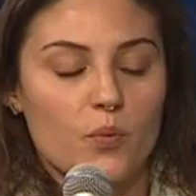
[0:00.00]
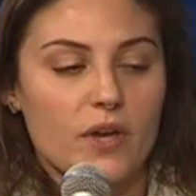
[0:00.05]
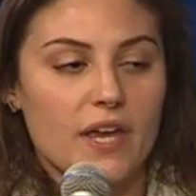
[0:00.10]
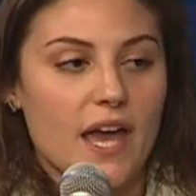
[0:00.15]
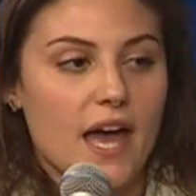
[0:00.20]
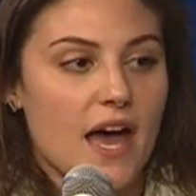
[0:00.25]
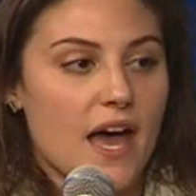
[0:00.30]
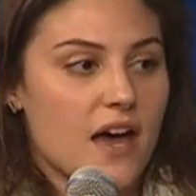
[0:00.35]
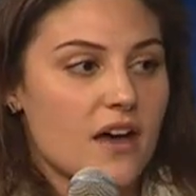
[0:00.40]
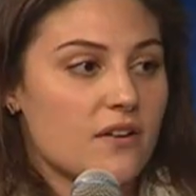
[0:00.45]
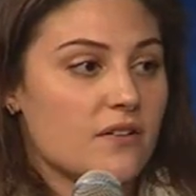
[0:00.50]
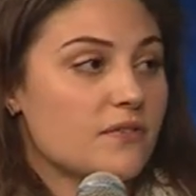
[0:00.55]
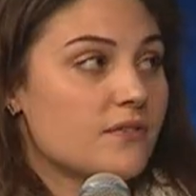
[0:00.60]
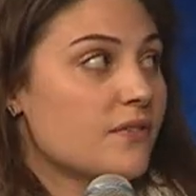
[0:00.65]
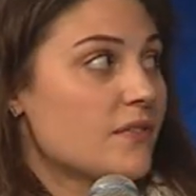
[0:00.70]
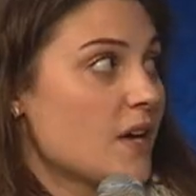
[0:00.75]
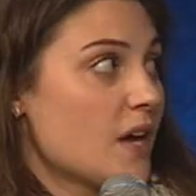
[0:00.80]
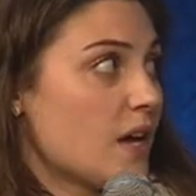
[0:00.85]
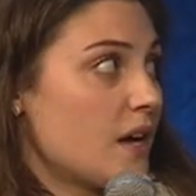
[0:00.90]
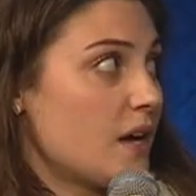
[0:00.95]
We have
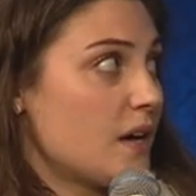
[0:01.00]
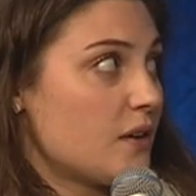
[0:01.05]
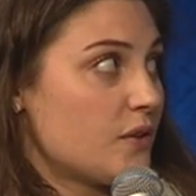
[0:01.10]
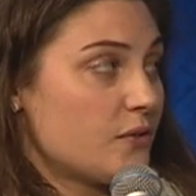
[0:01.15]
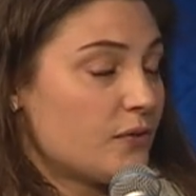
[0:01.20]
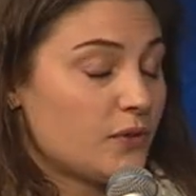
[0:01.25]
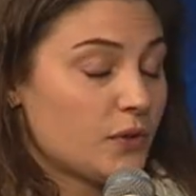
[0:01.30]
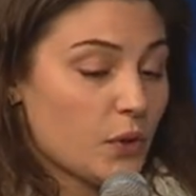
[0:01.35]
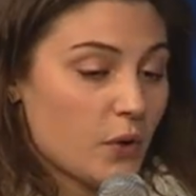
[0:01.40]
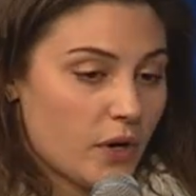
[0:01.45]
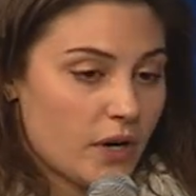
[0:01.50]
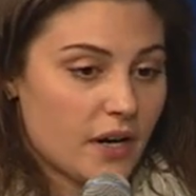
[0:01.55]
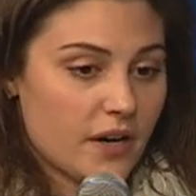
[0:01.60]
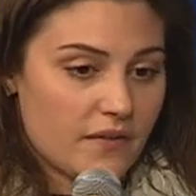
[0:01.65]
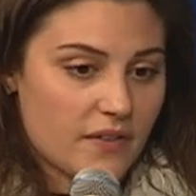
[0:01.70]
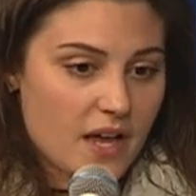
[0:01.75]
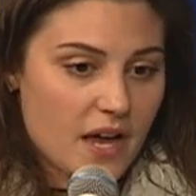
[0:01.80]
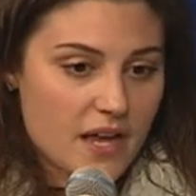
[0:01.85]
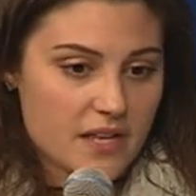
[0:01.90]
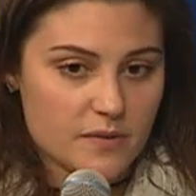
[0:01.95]
a floor of
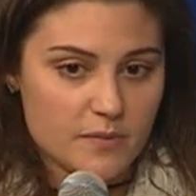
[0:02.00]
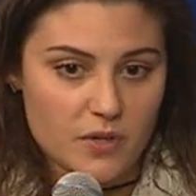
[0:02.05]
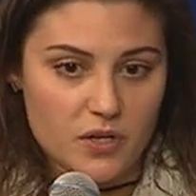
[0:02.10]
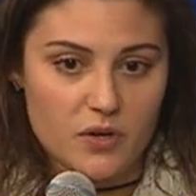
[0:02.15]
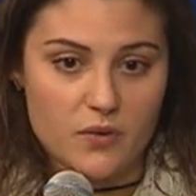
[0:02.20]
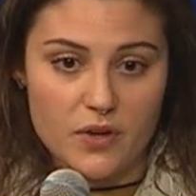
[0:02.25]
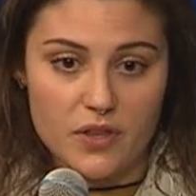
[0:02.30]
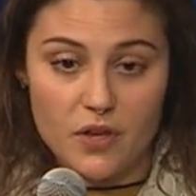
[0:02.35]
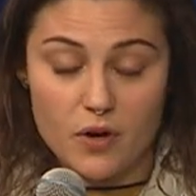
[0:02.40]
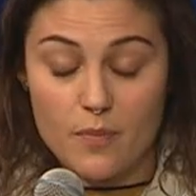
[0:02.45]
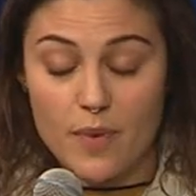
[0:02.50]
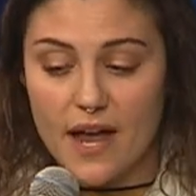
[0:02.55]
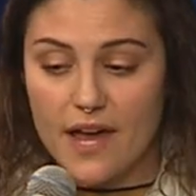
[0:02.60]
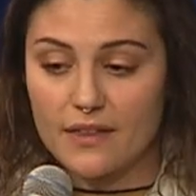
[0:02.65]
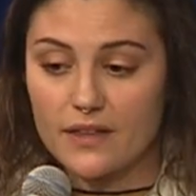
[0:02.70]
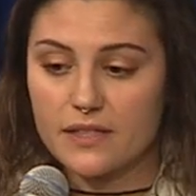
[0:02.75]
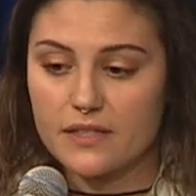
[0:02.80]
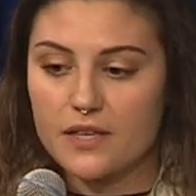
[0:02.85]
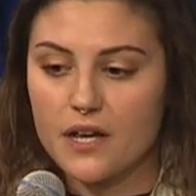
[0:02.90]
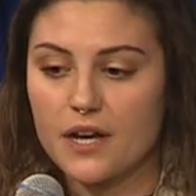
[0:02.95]
the hospital with our
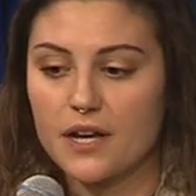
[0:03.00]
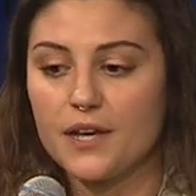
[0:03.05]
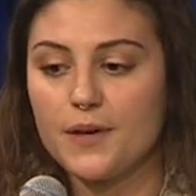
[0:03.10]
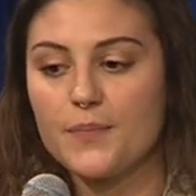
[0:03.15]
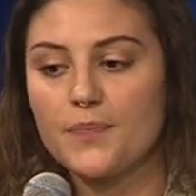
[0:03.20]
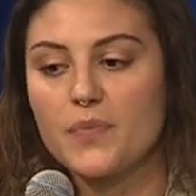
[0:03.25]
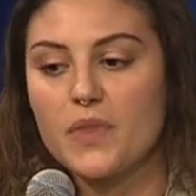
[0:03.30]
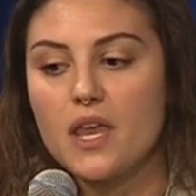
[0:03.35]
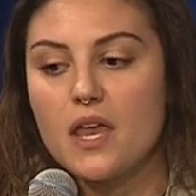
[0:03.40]
pilots on it.